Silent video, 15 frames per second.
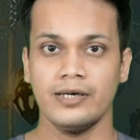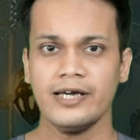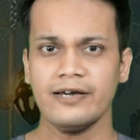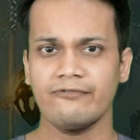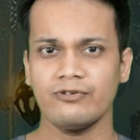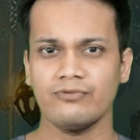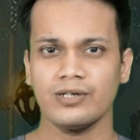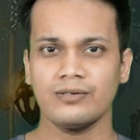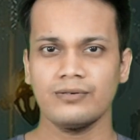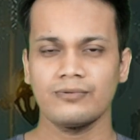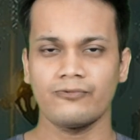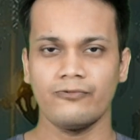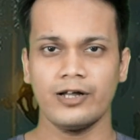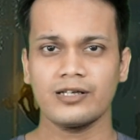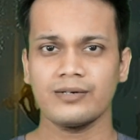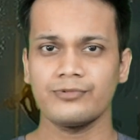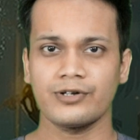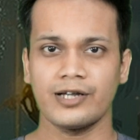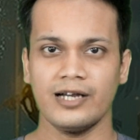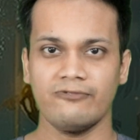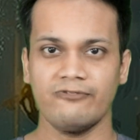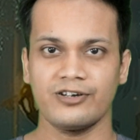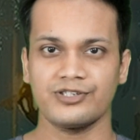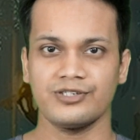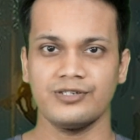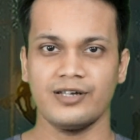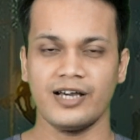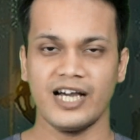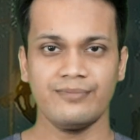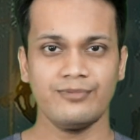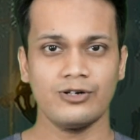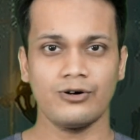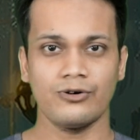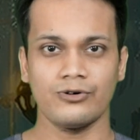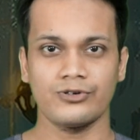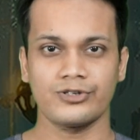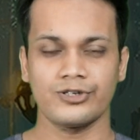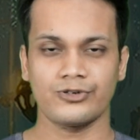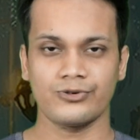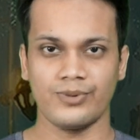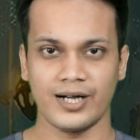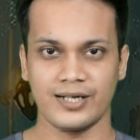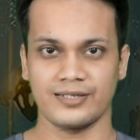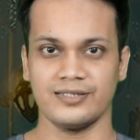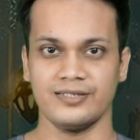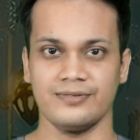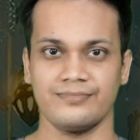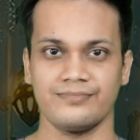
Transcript: Hey everyone, welcome to Care Fiction. I'm your host, Subhankar.